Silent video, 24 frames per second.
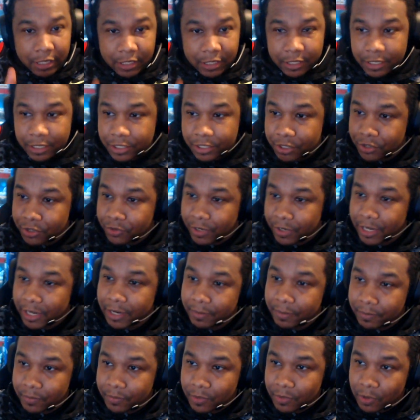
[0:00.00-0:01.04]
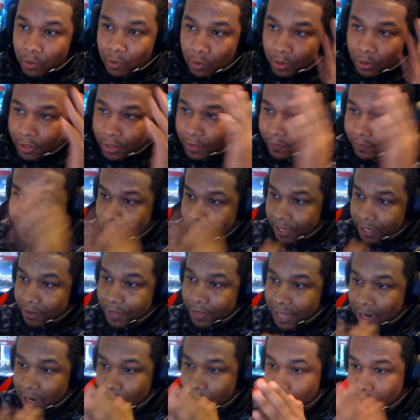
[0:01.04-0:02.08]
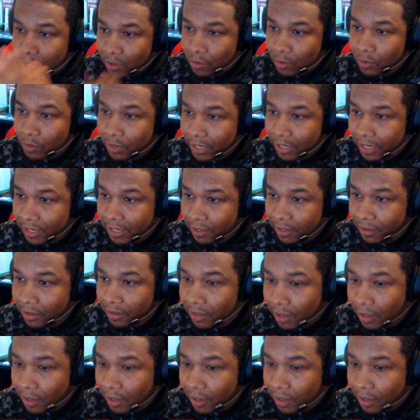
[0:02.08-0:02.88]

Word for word: the stream or the video that I'm recording